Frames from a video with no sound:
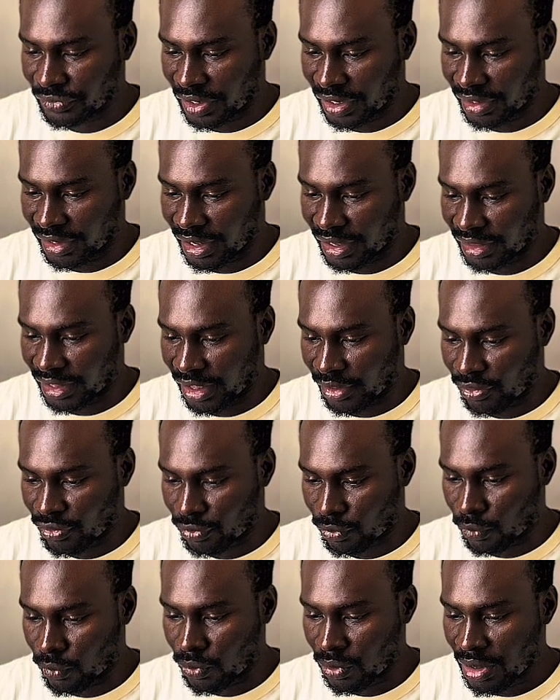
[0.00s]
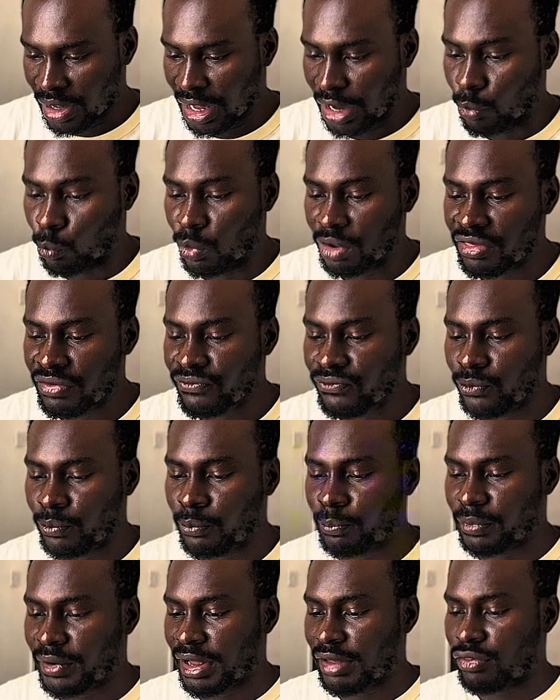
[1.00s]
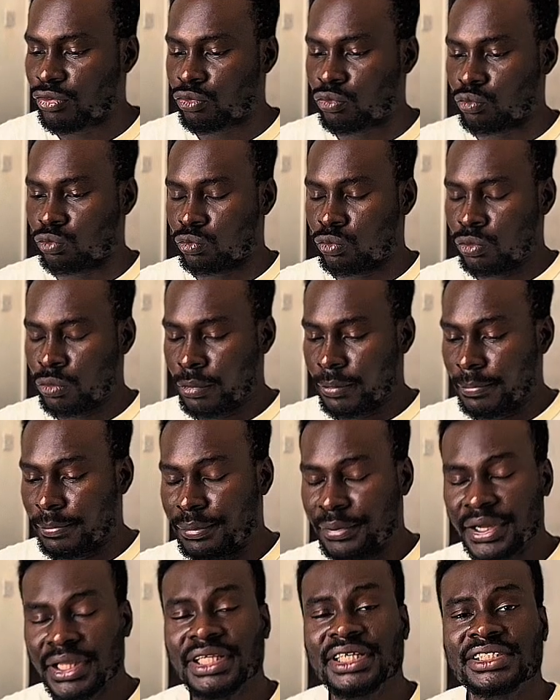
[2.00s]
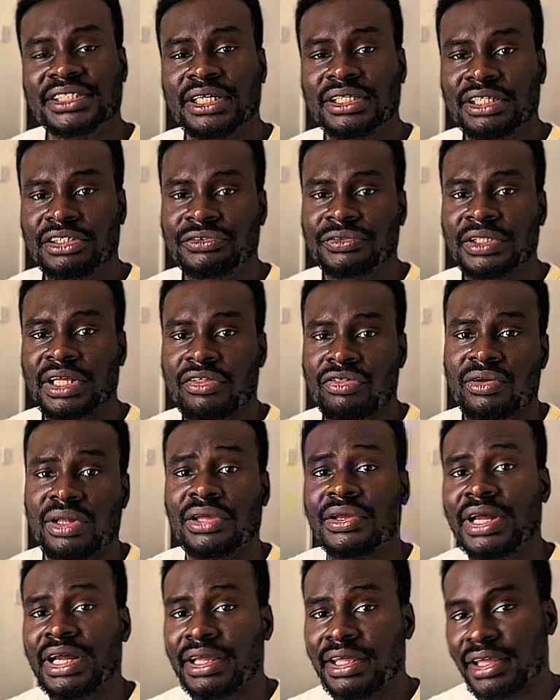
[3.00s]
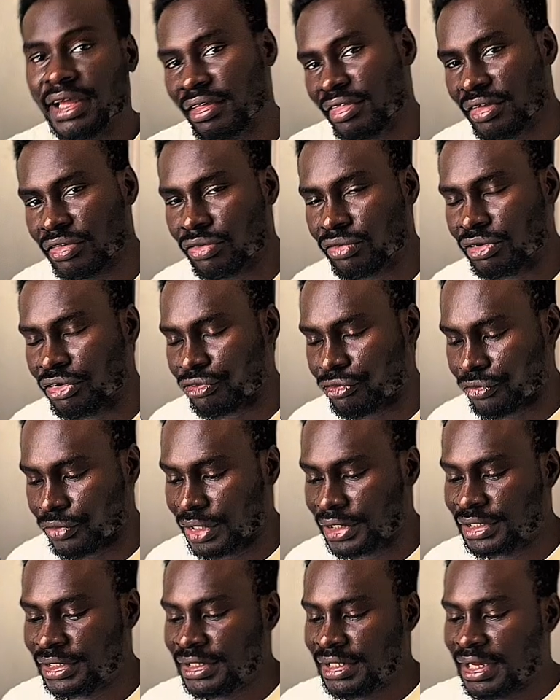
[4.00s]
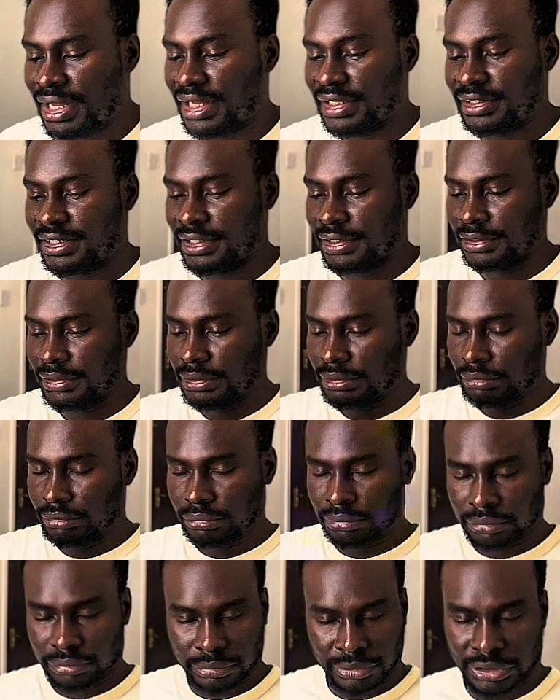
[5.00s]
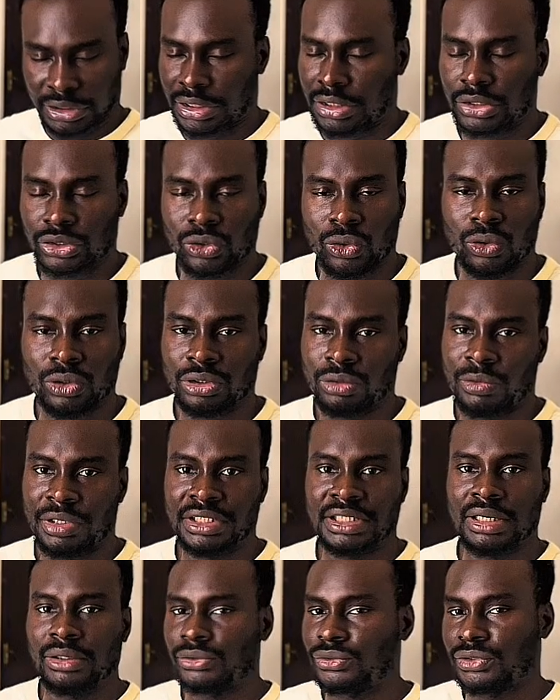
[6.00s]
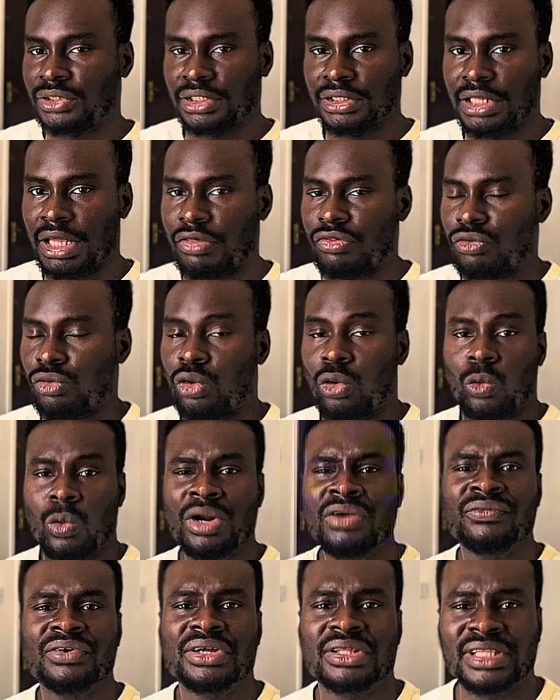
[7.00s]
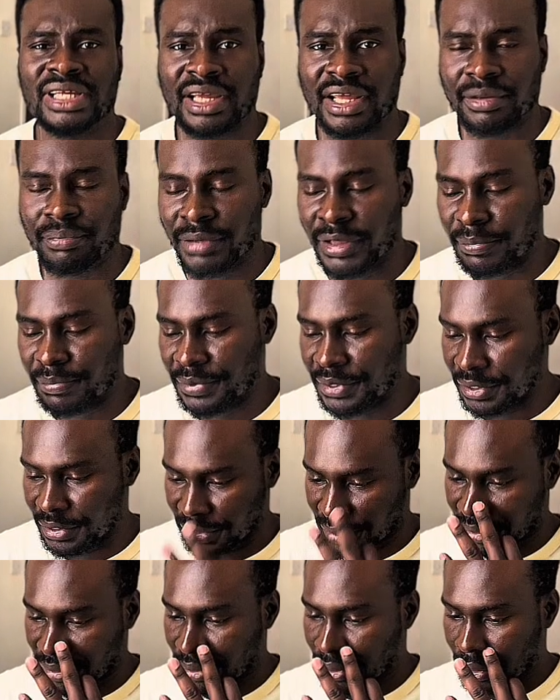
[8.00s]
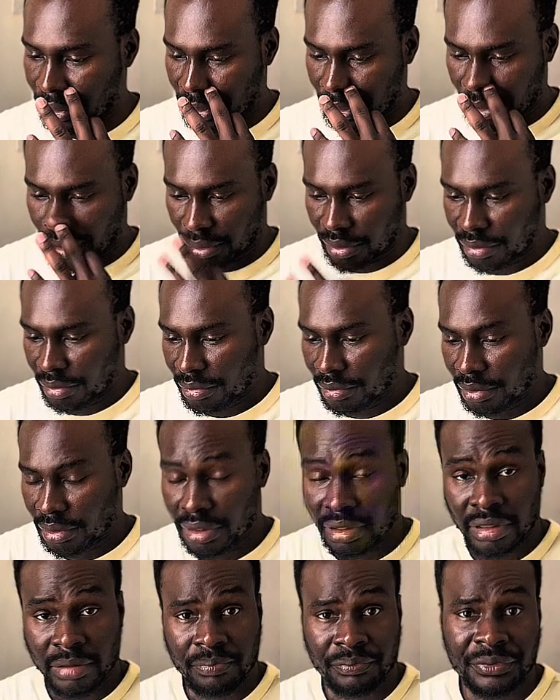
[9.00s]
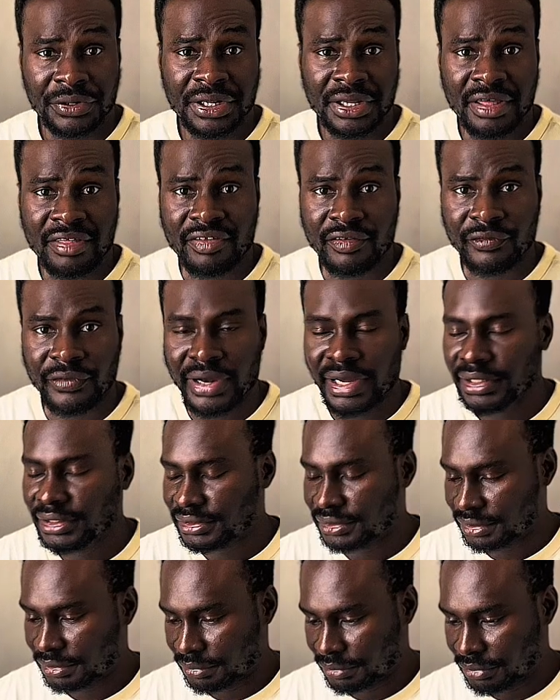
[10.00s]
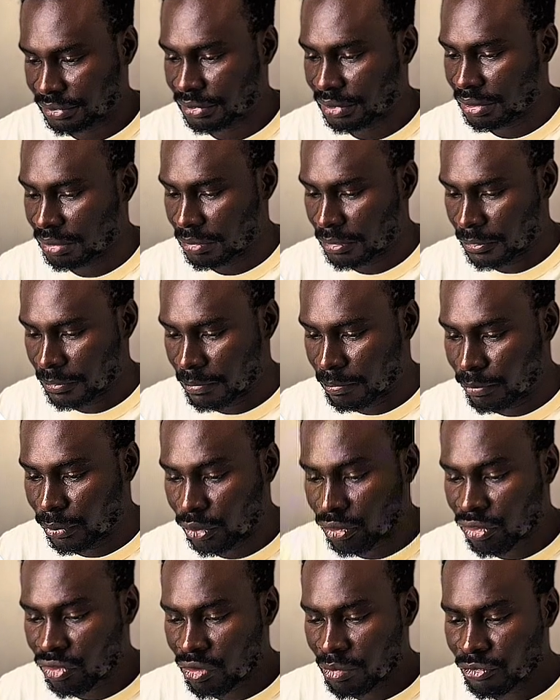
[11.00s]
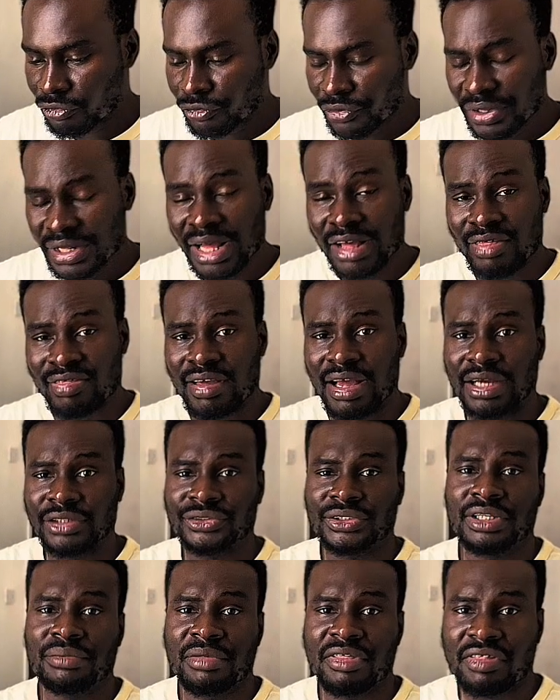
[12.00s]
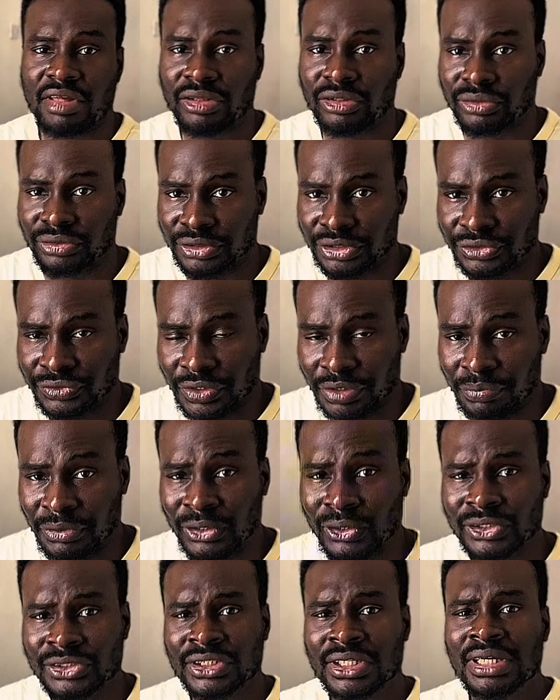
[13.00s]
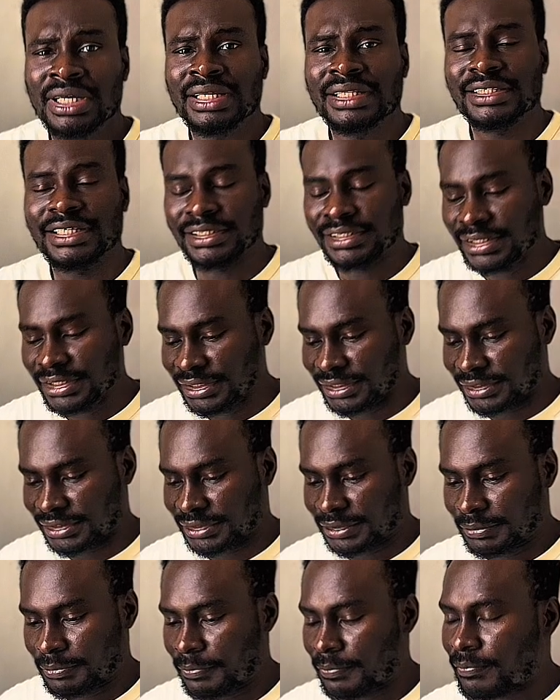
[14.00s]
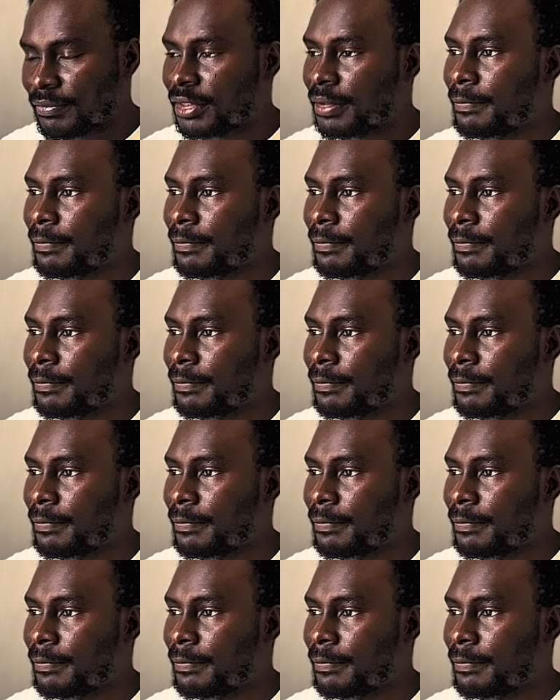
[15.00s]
trend line like so, and waiting for price to break this counter trend line so you can get into the trade and then take it all the way down to the next zone or whatever your target may be. Pretty easy, right? But some traders actually miss out on this trade because the thing is,